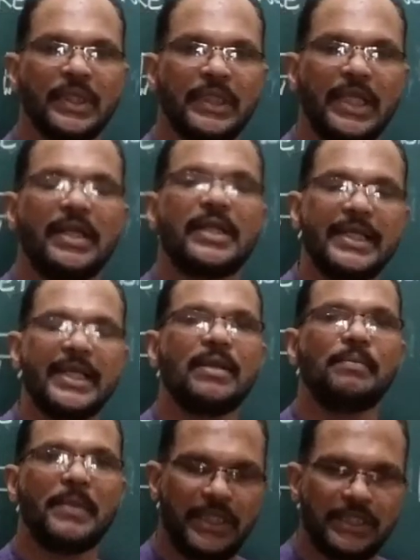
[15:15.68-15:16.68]
in real
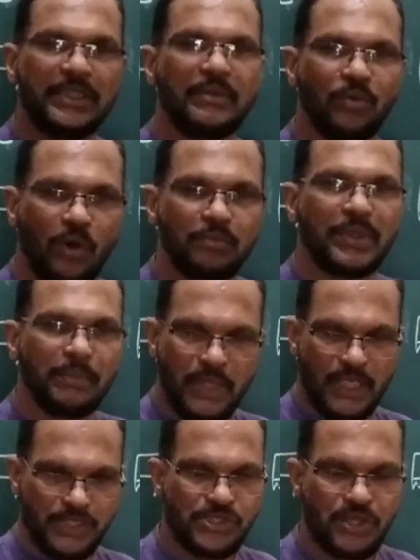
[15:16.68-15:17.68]
making of the
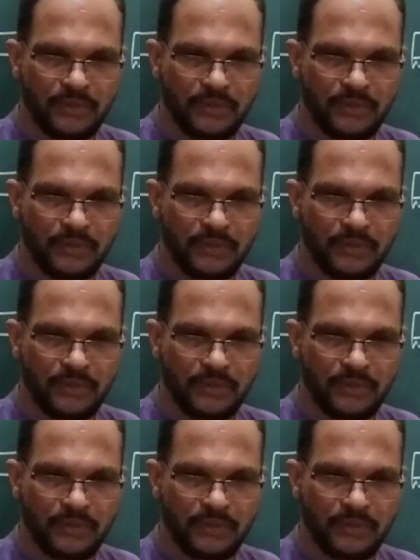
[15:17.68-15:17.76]
bench,